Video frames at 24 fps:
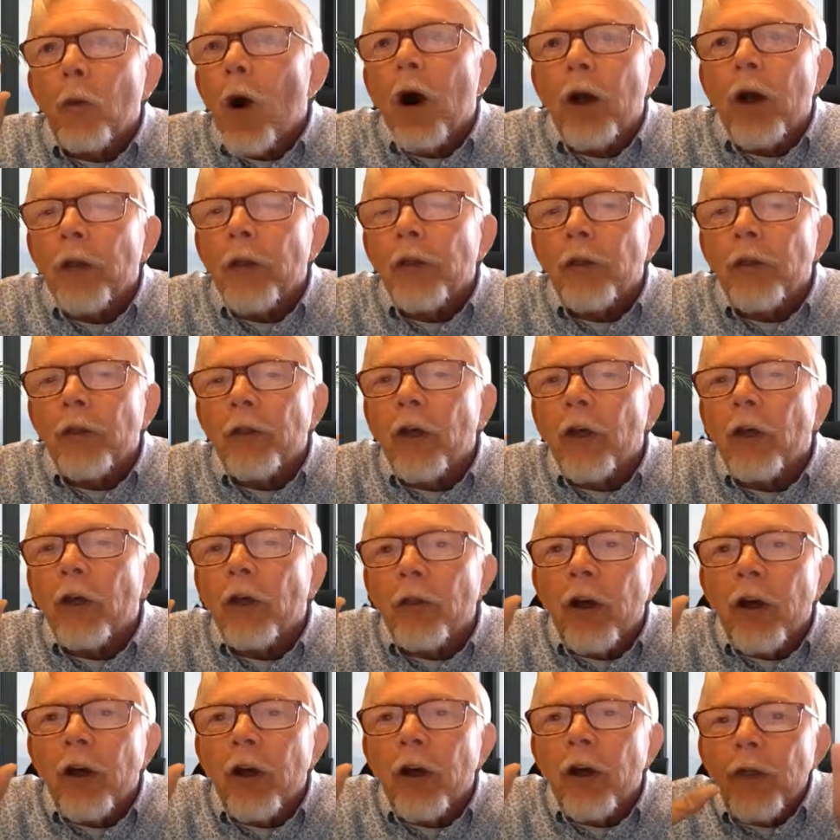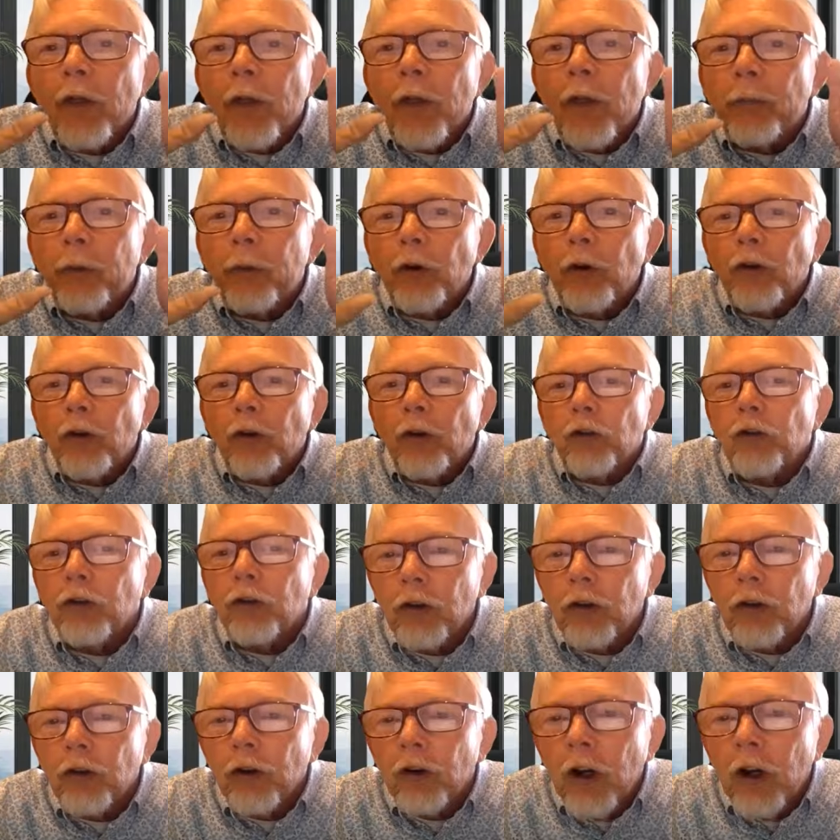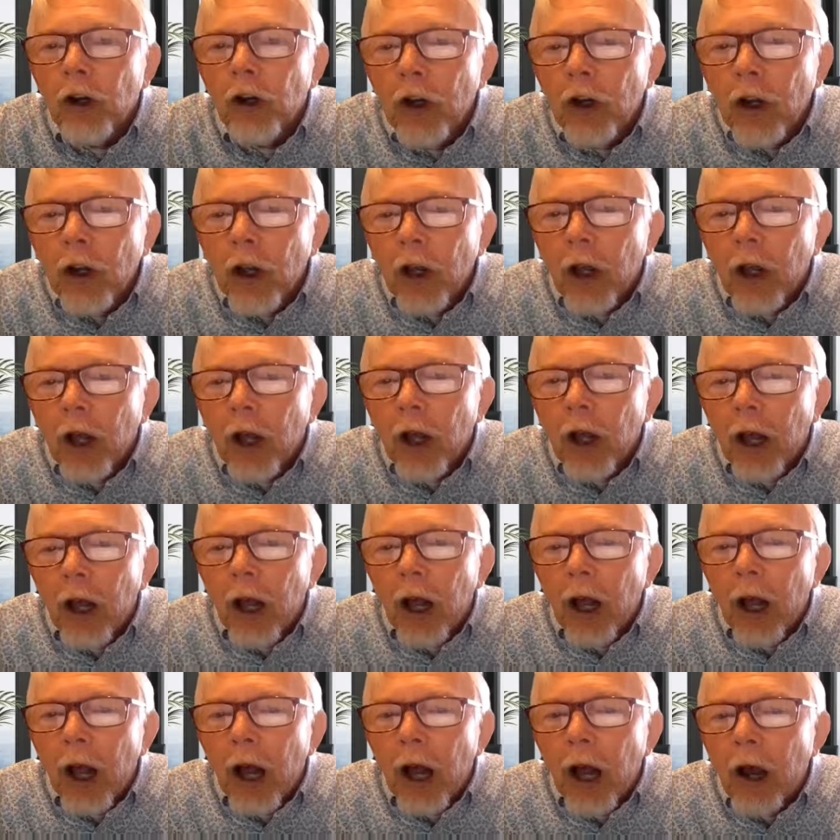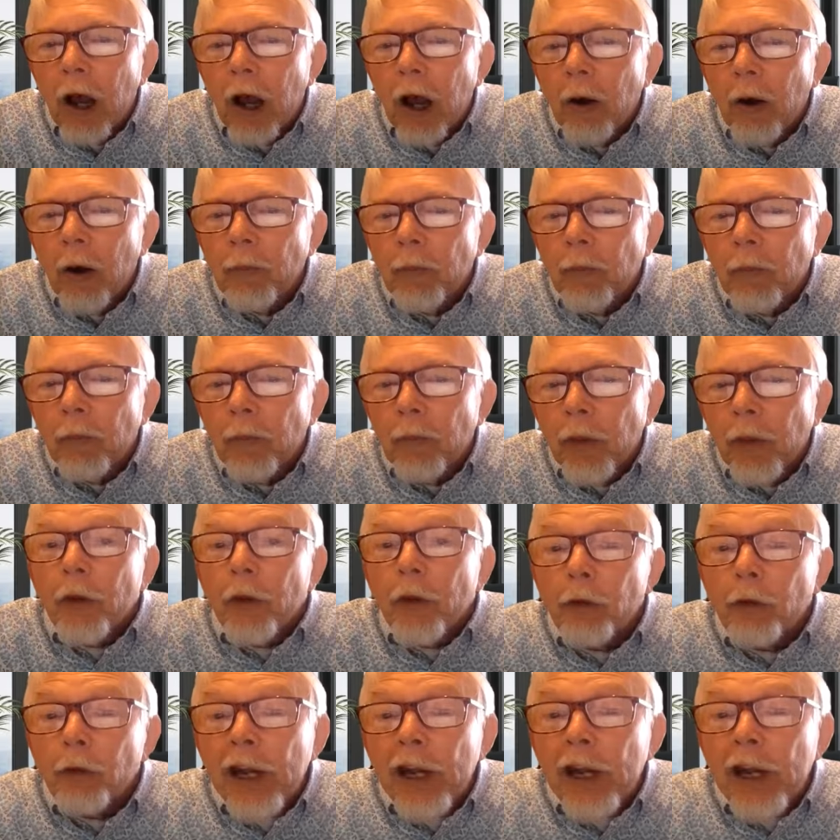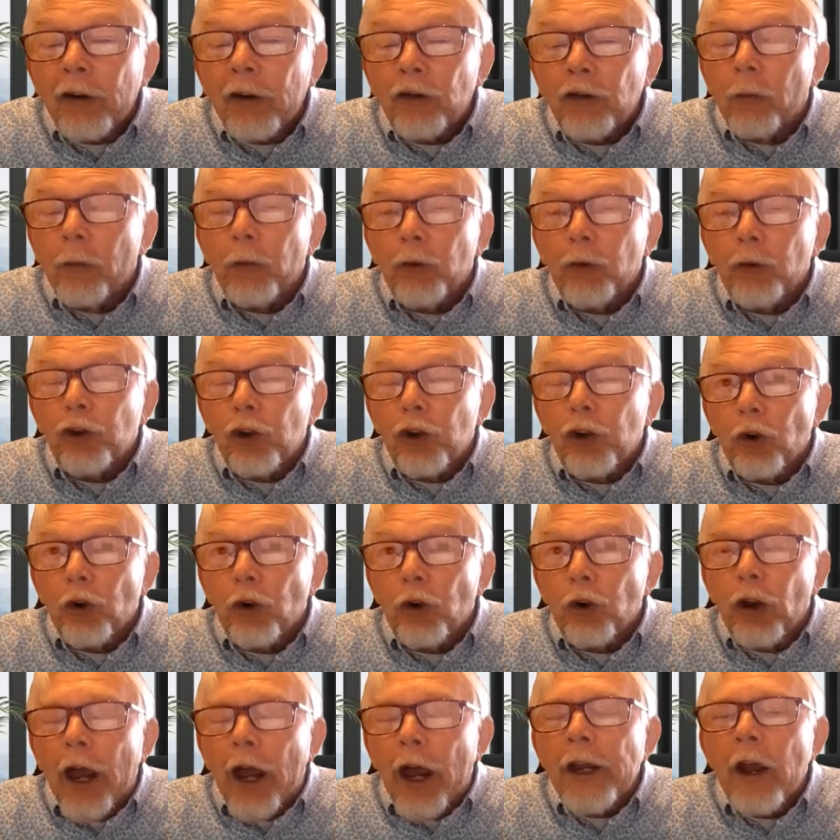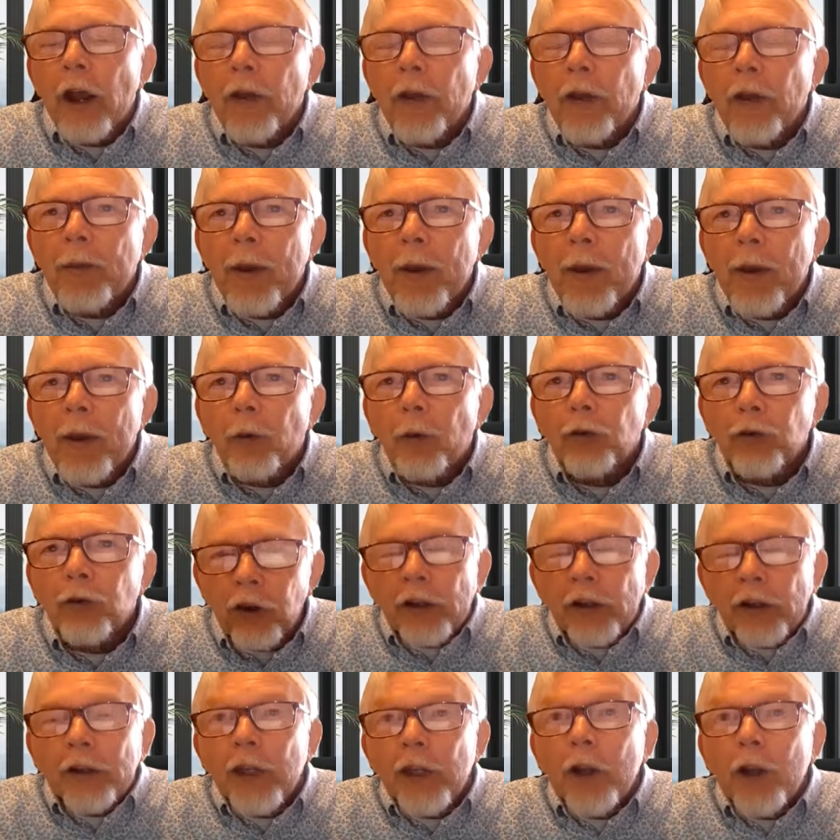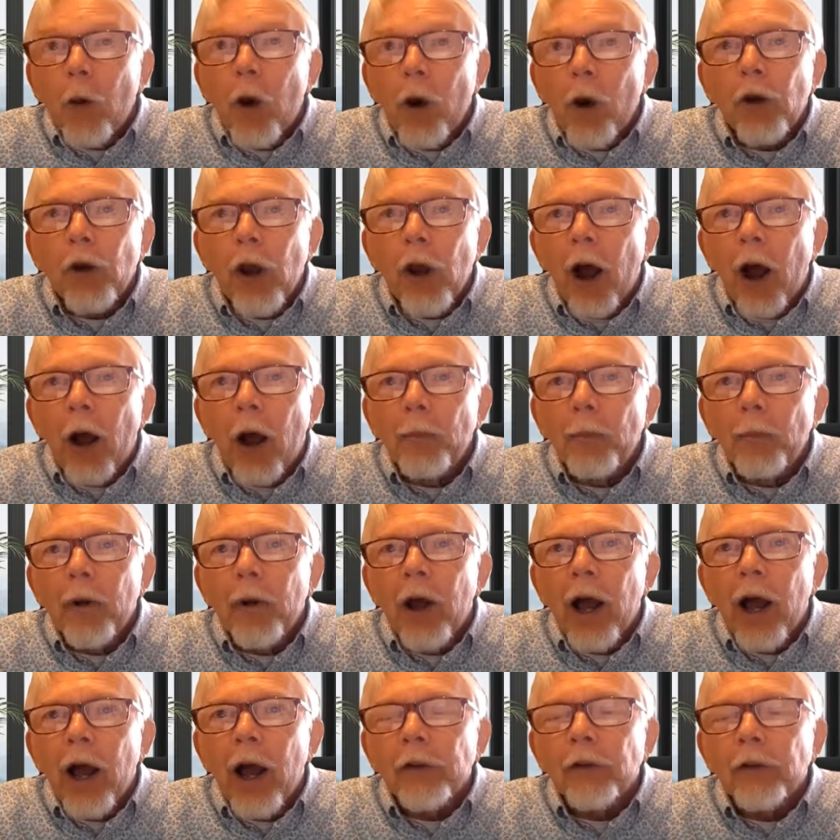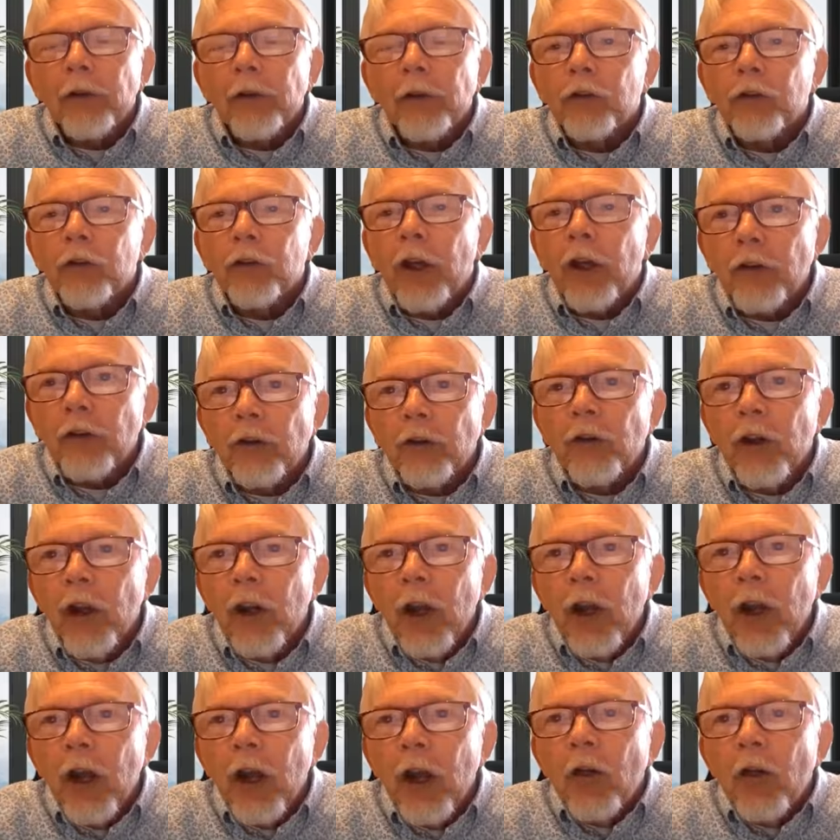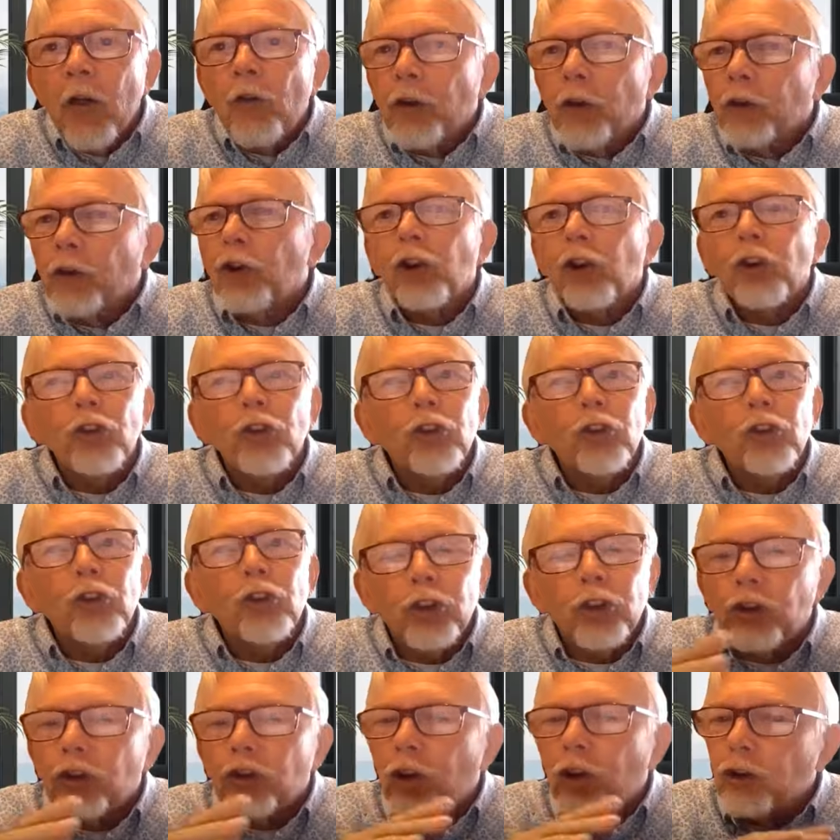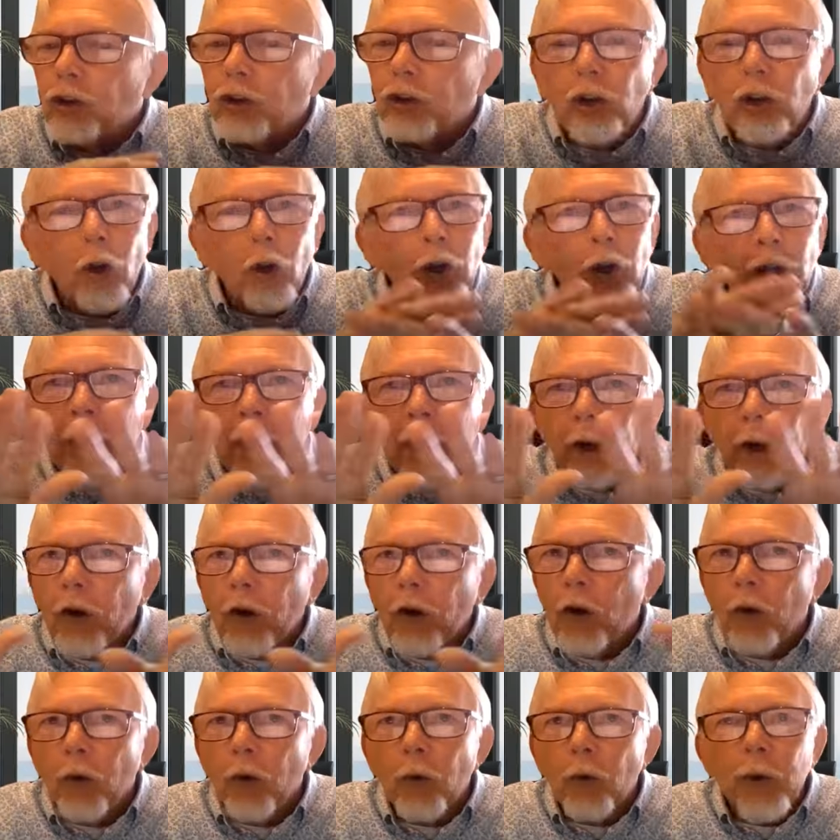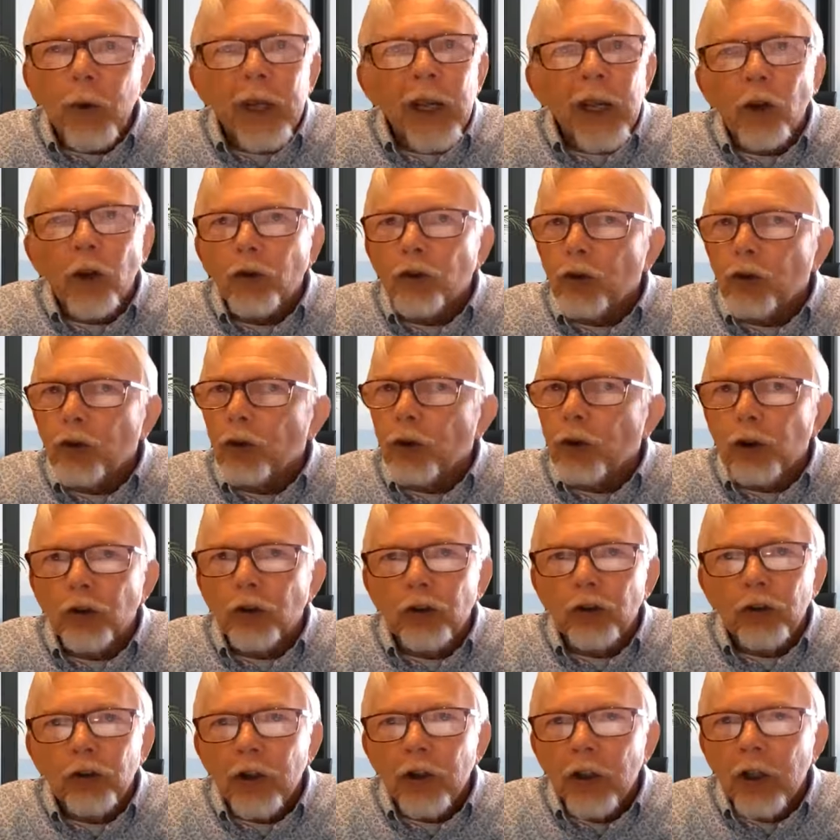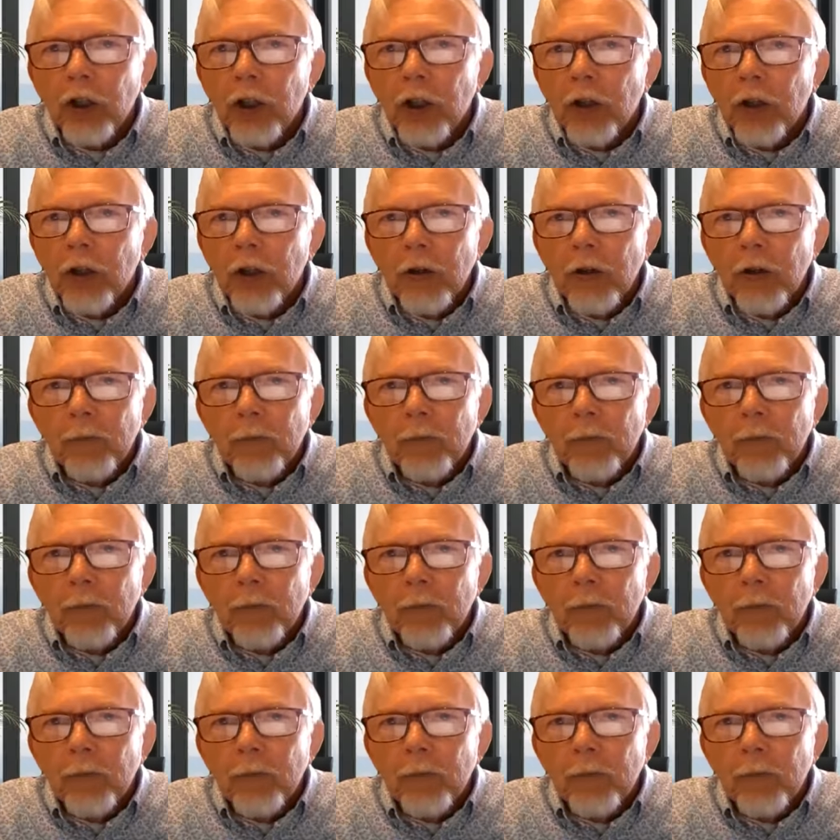the British, the reaction was huge, and I think people suddenly woke up and said, this is totally out of court. We can't do this.